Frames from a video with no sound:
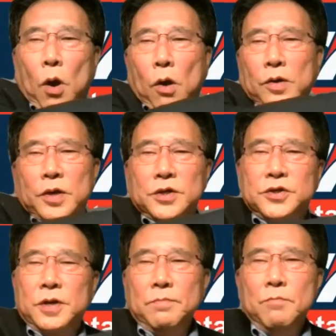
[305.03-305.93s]
all of the
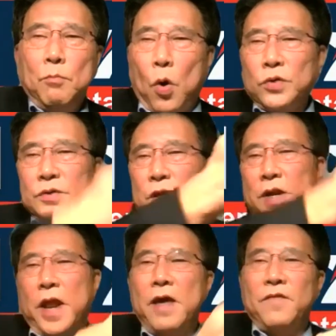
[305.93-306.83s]
ship, mostly
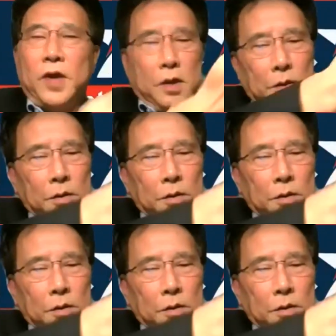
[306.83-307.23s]
Navy.